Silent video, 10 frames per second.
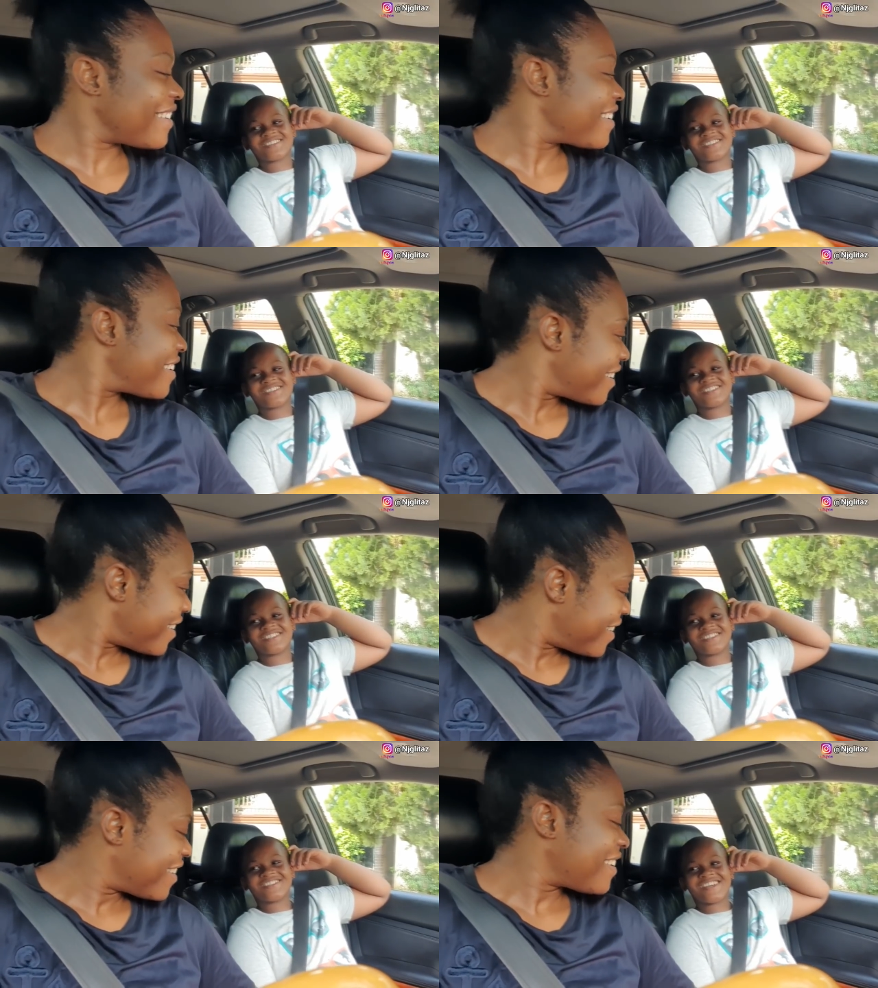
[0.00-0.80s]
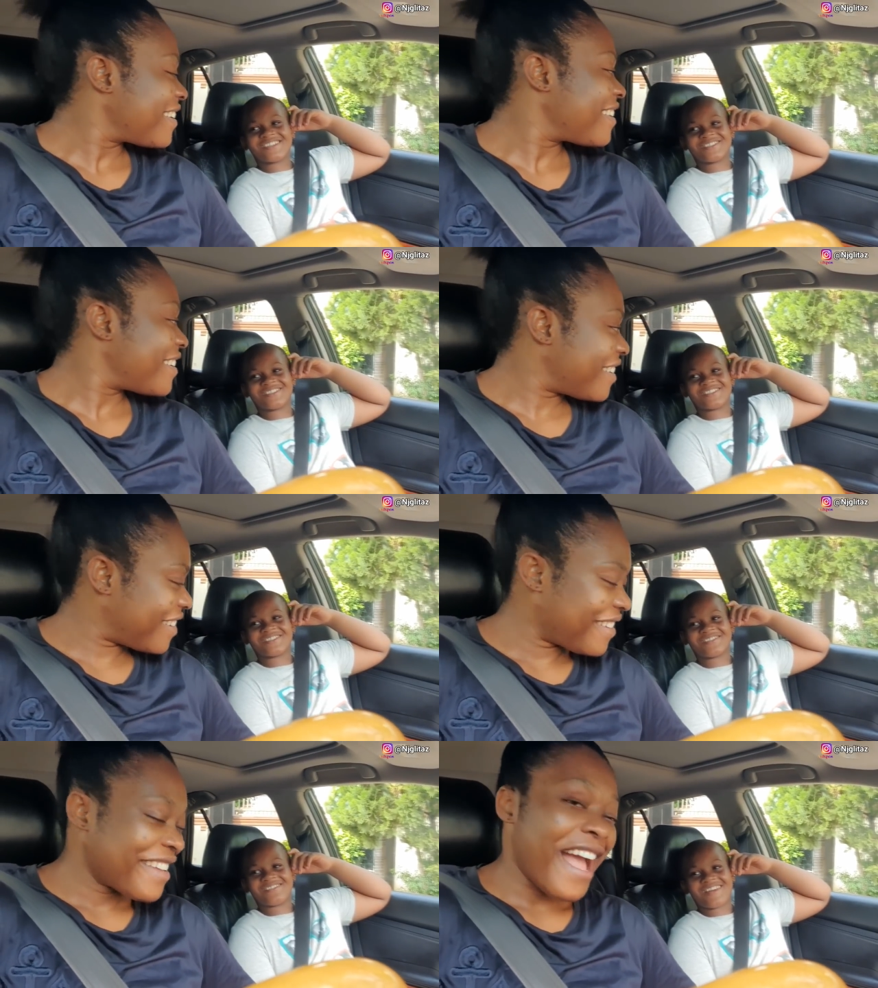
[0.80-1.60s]
Speaker 1: share, and
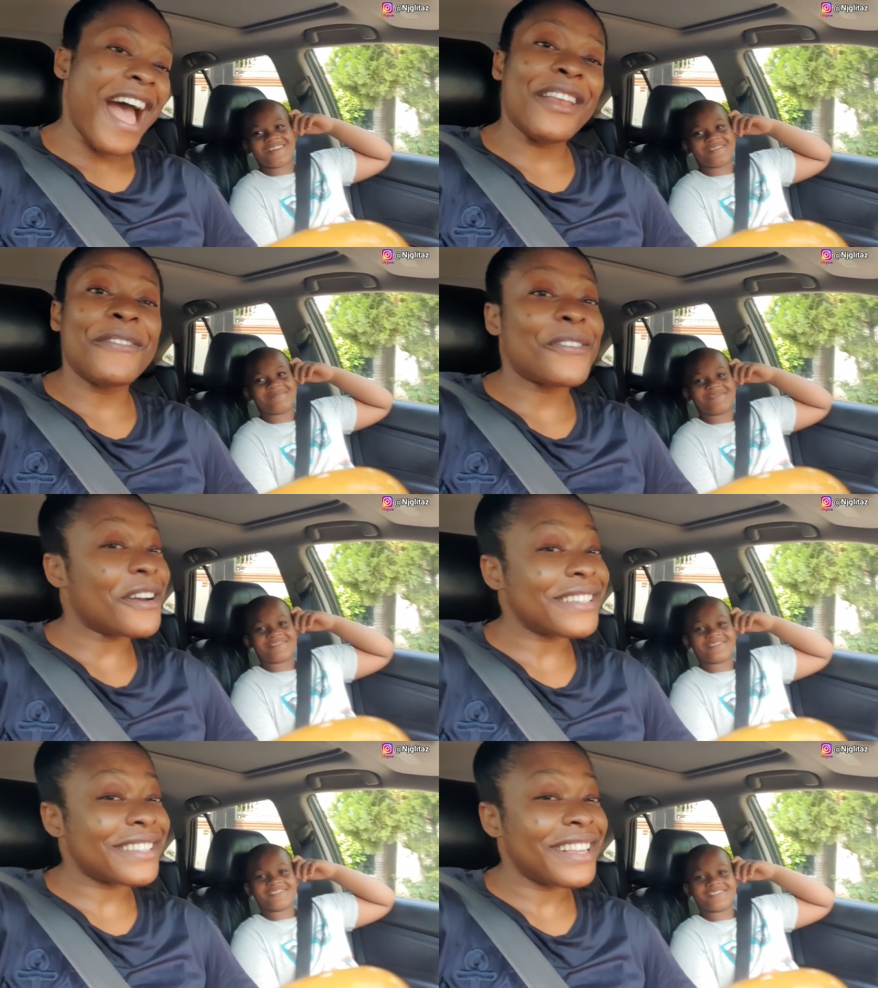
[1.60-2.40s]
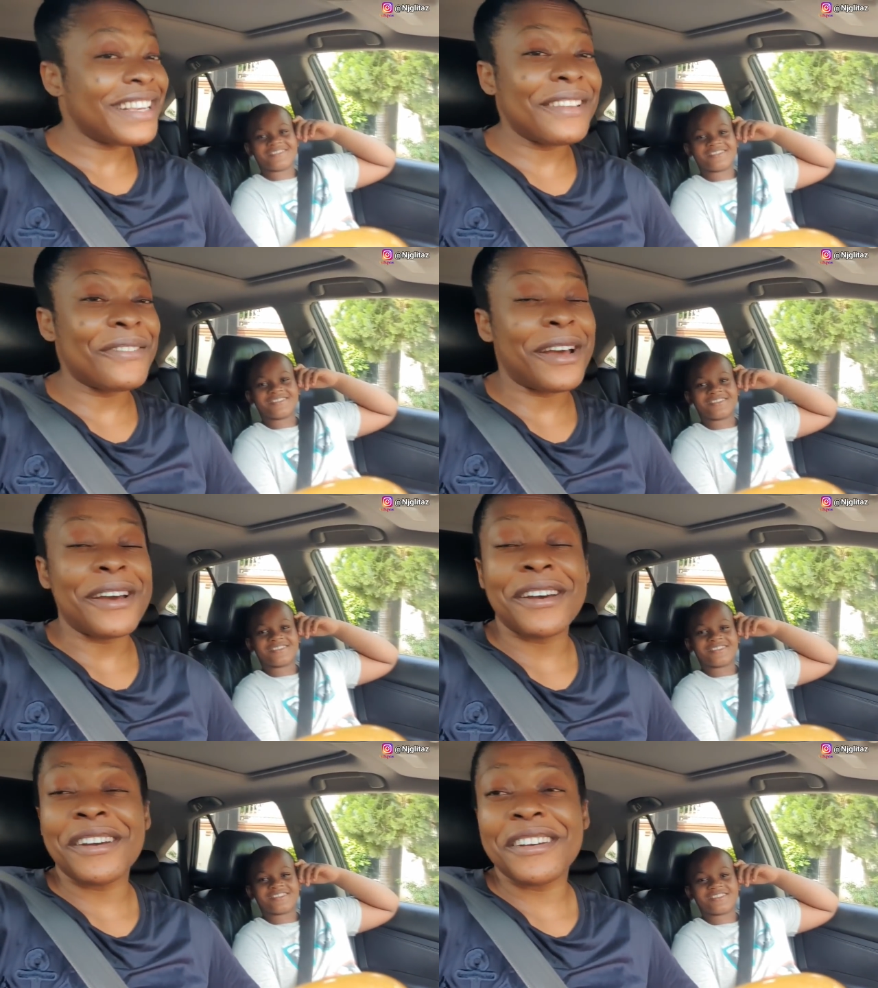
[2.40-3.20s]
subscribe. And of course, leave
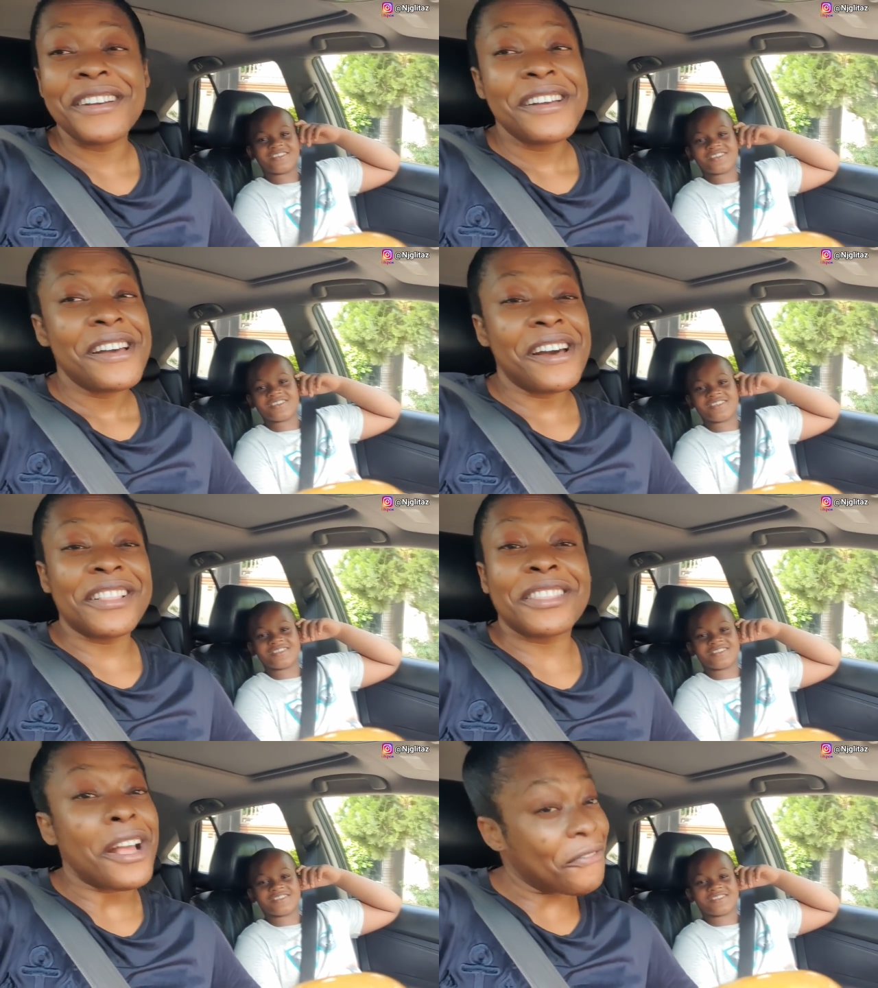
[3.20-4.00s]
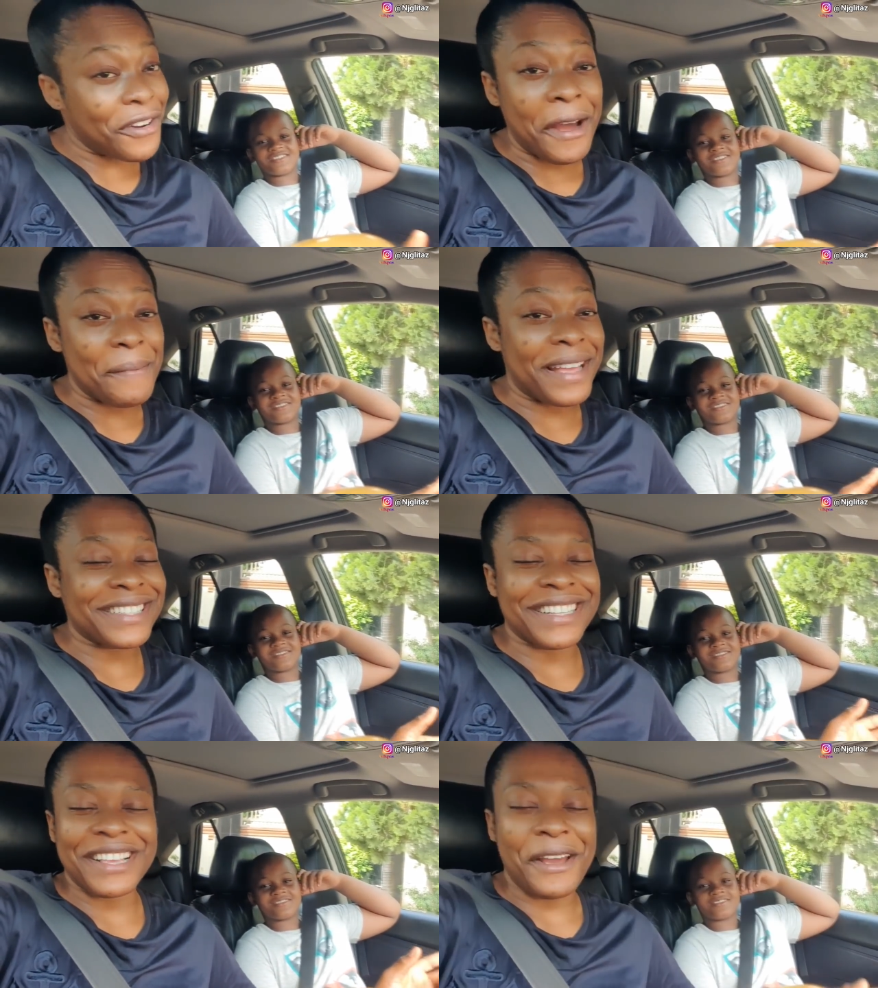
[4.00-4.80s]
a, a thoughtful
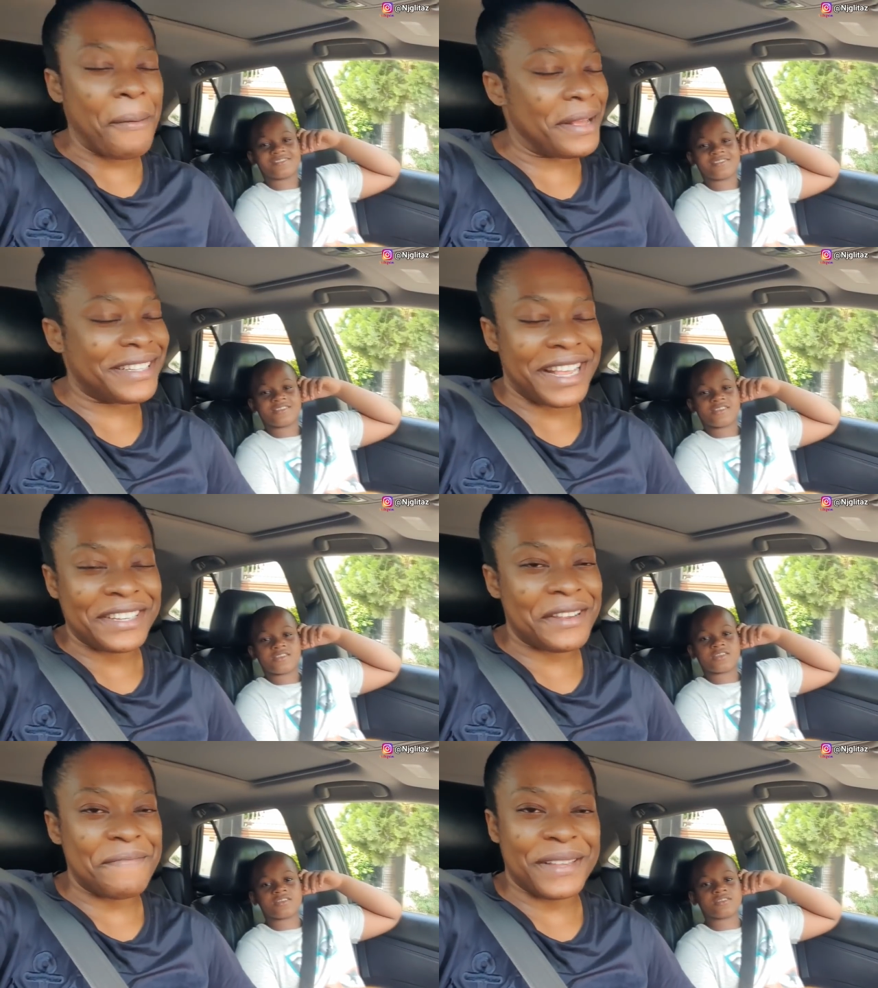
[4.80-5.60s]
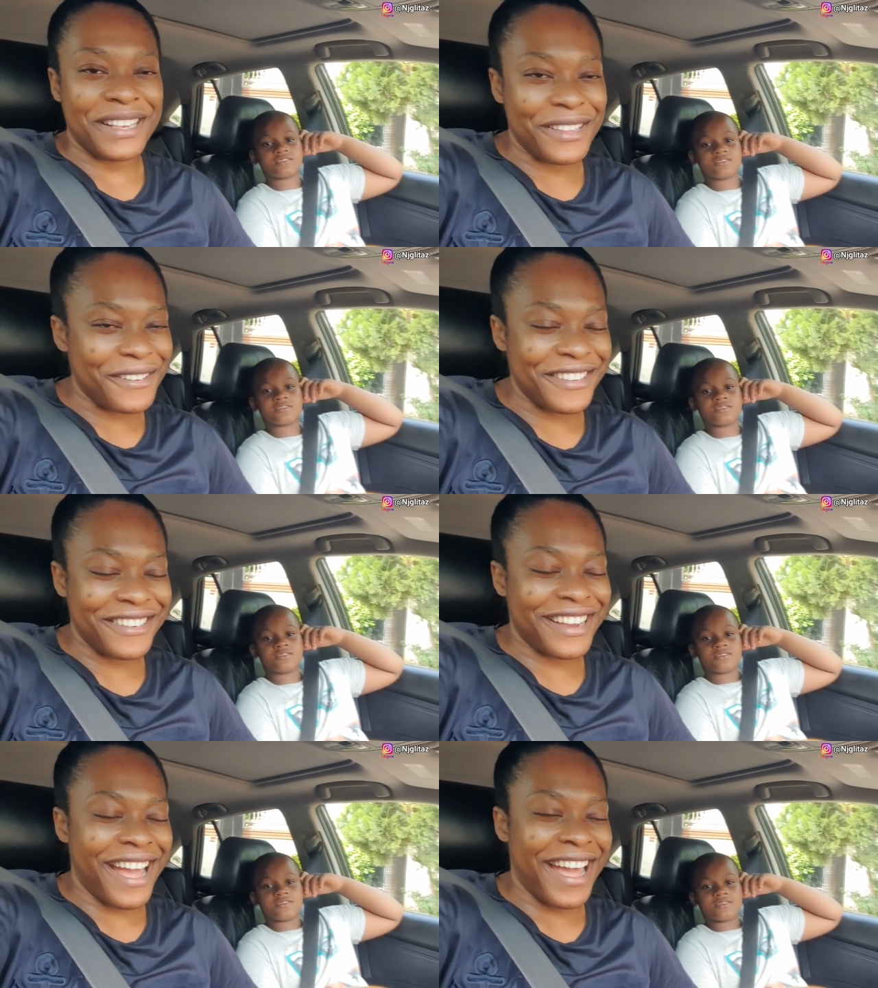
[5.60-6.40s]
comment in the comment section below, you
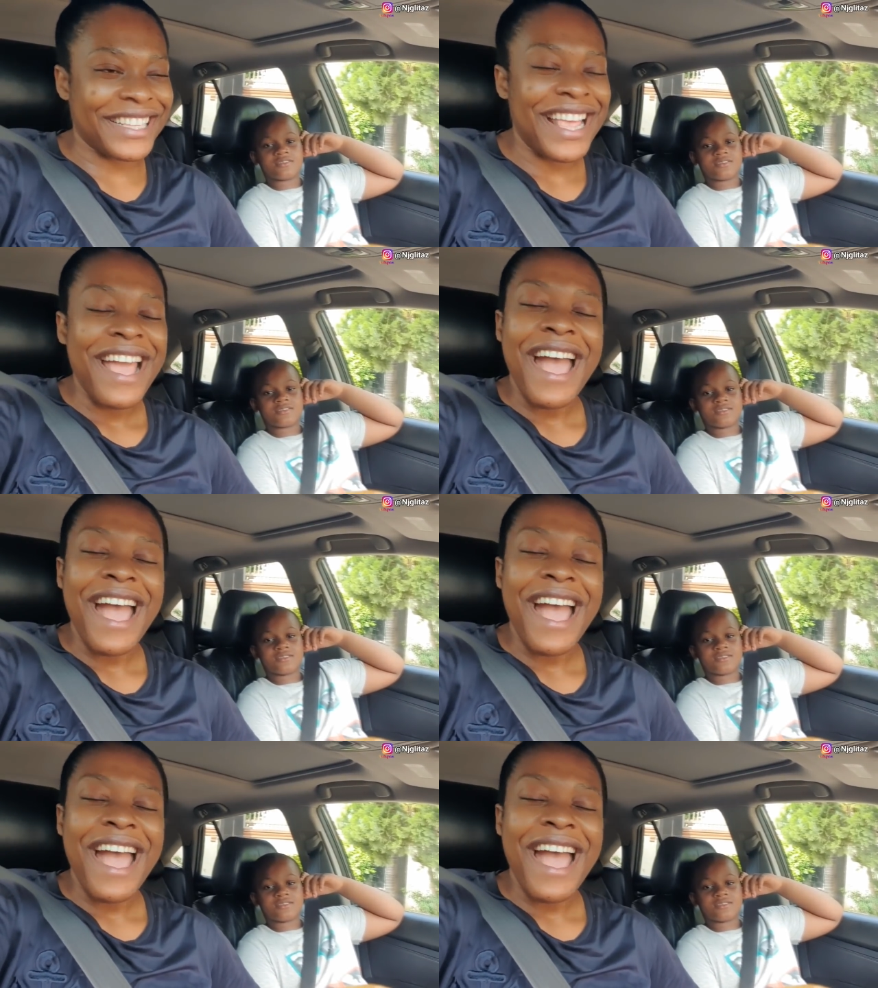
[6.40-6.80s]
guys.